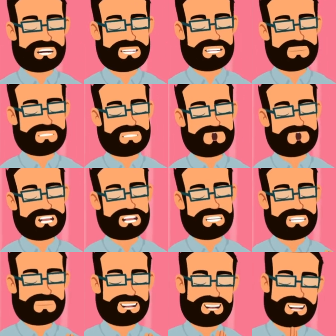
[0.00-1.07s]
and the Holy
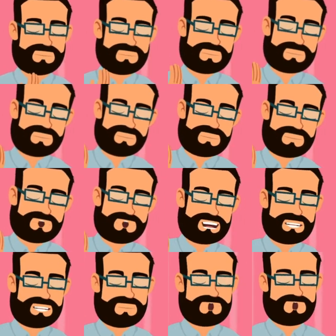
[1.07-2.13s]
Spirit,
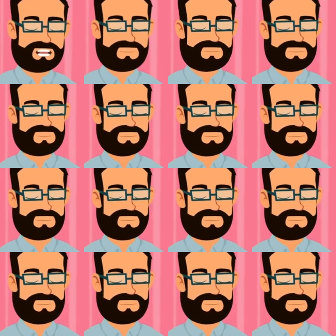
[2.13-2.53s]
one God.